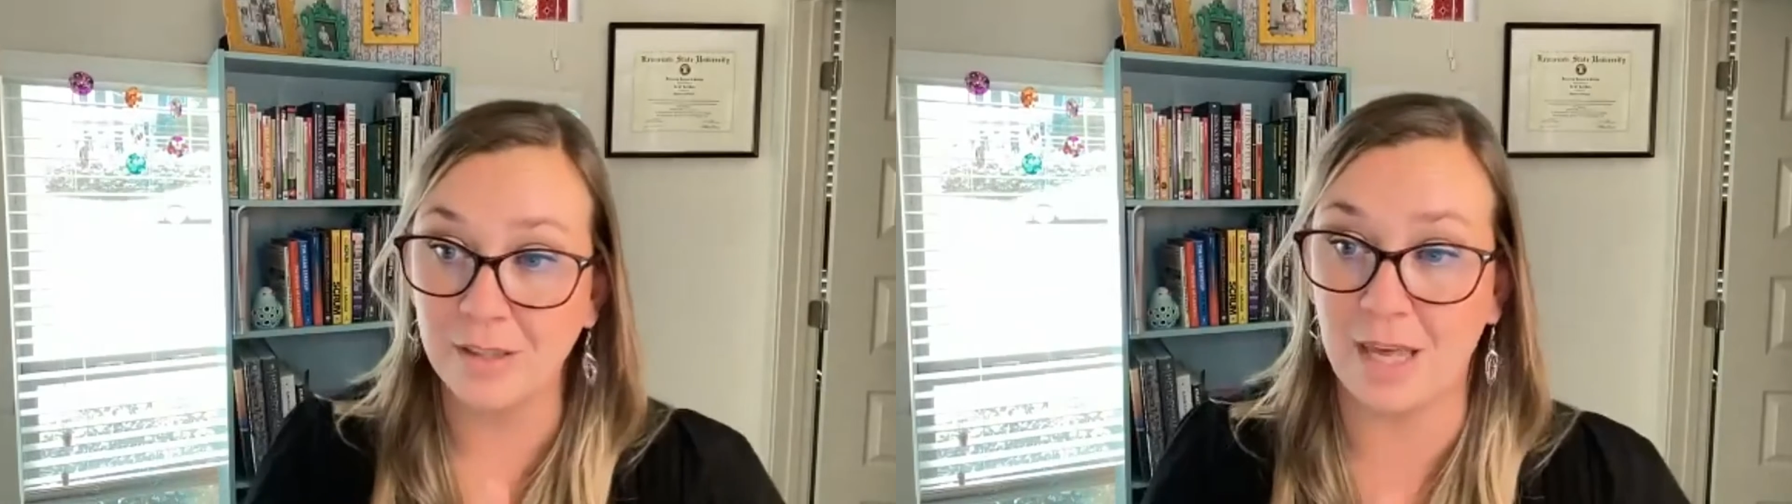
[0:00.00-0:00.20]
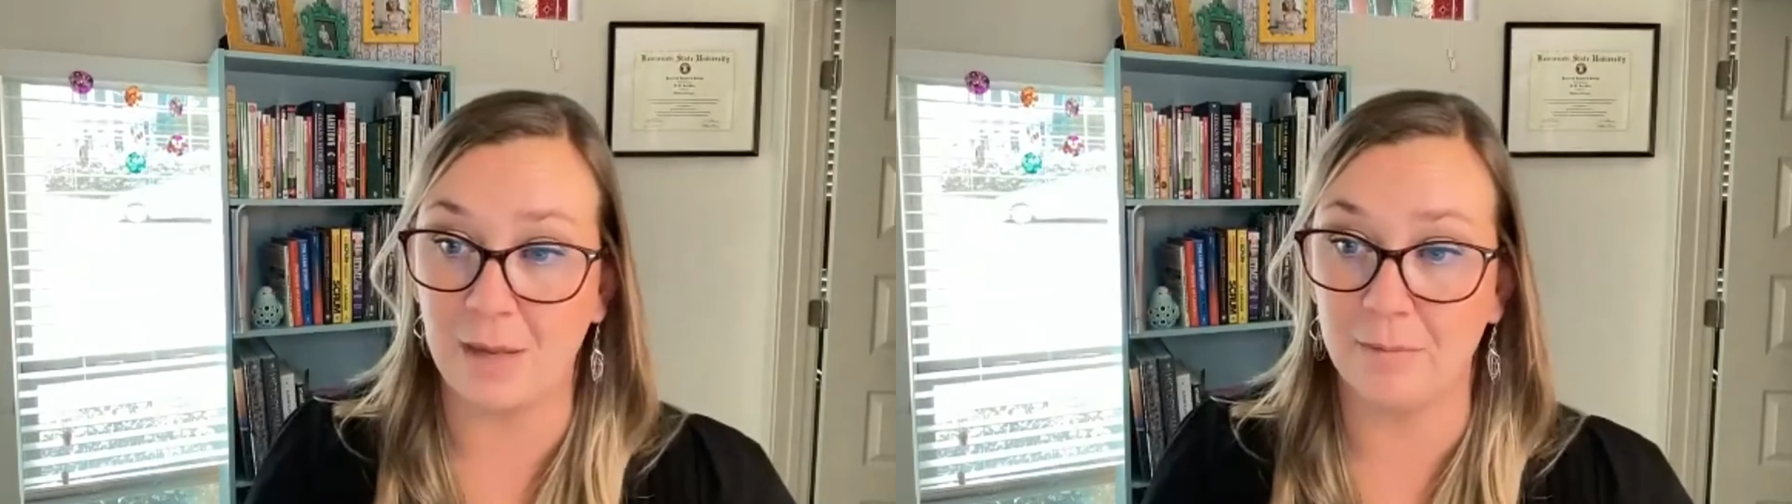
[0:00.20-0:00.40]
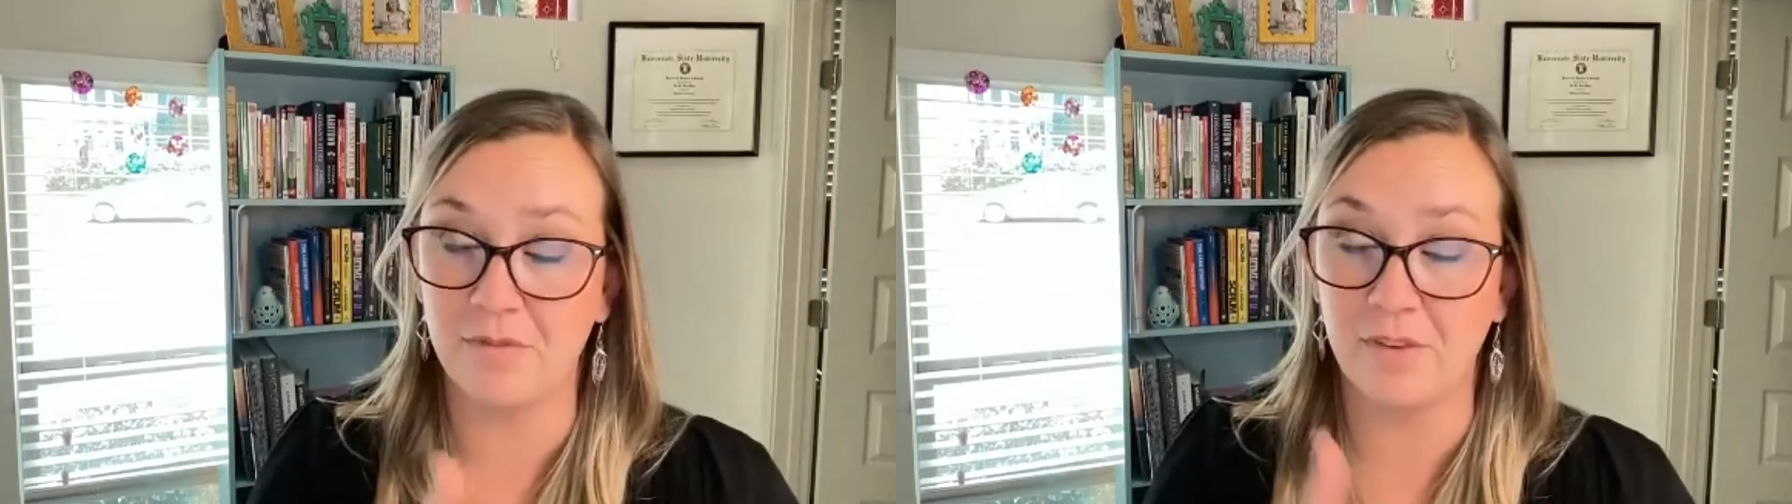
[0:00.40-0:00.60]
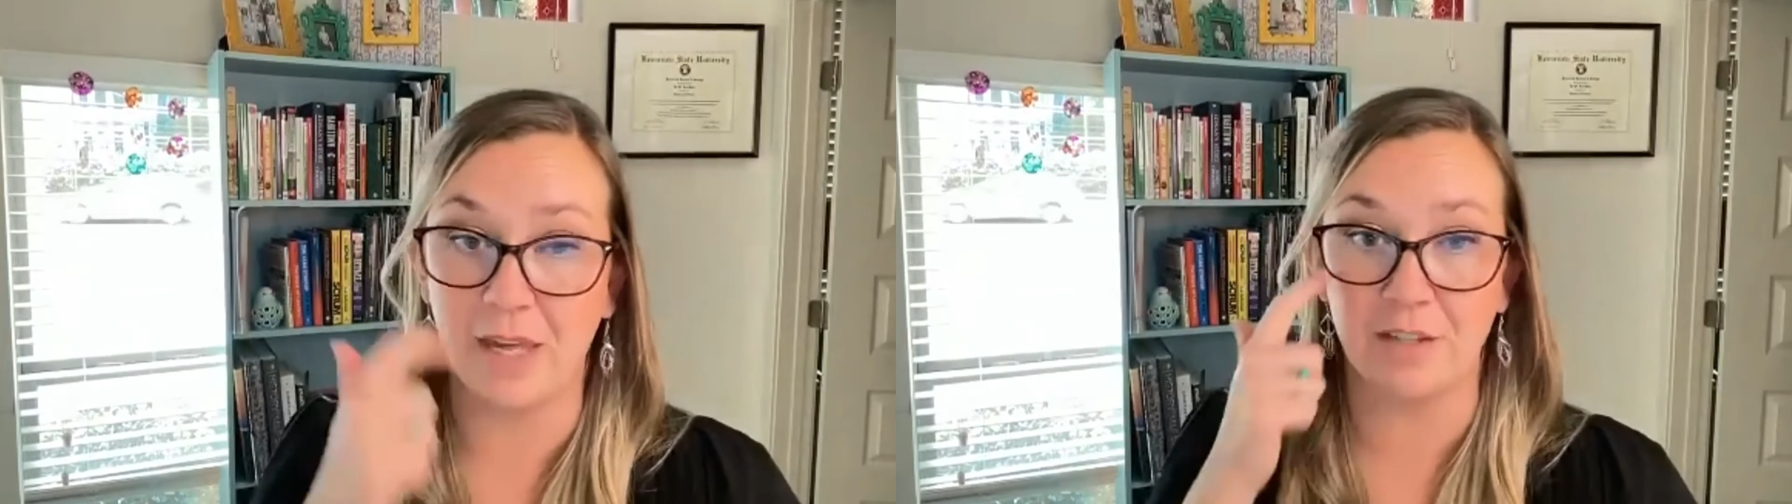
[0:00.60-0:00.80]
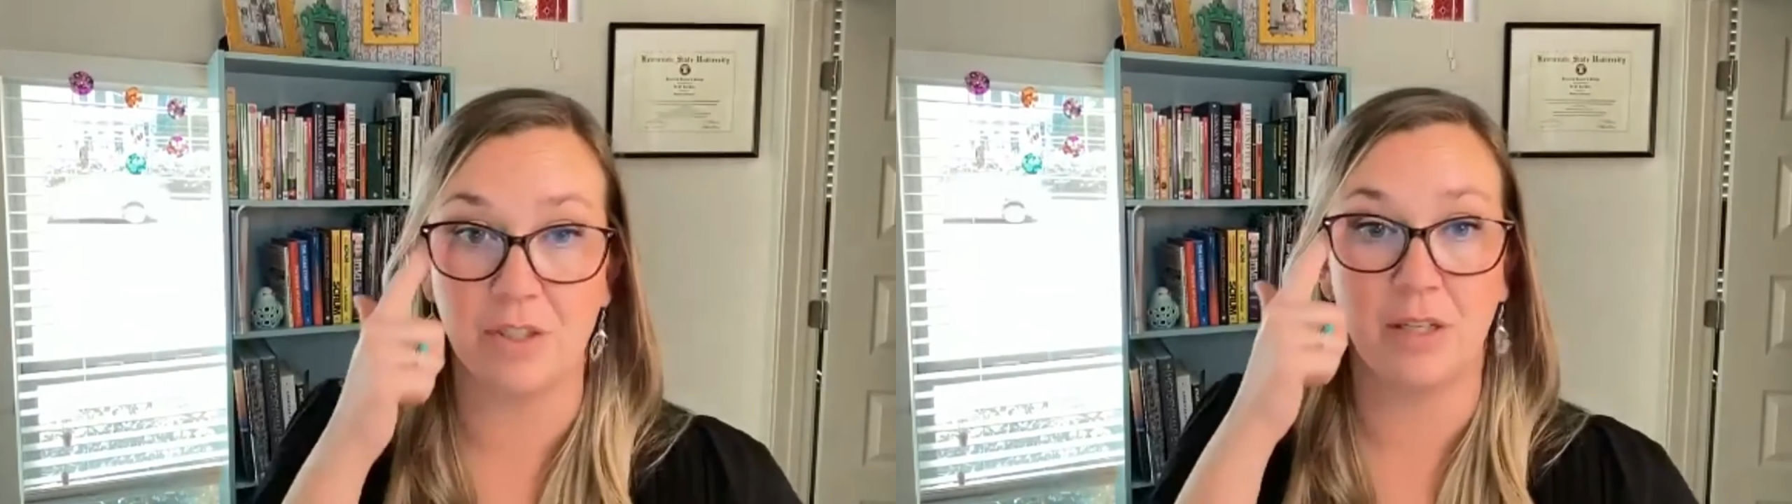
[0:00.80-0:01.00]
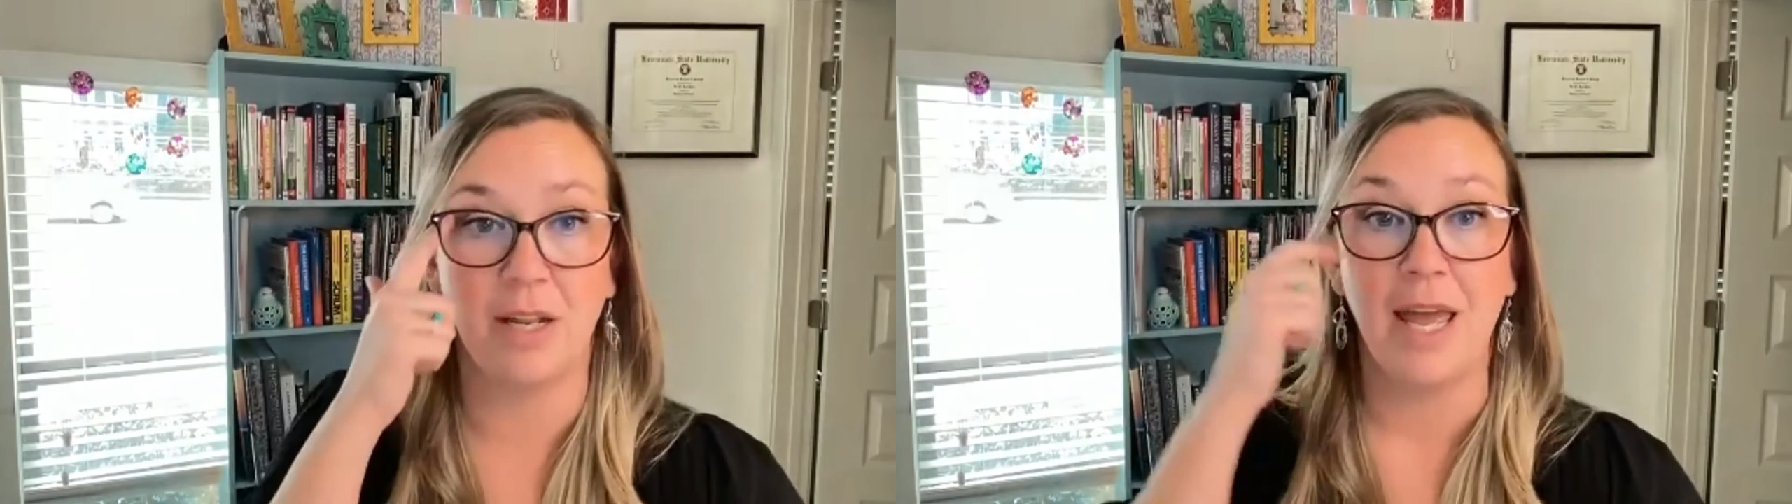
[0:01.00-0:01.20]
the gamification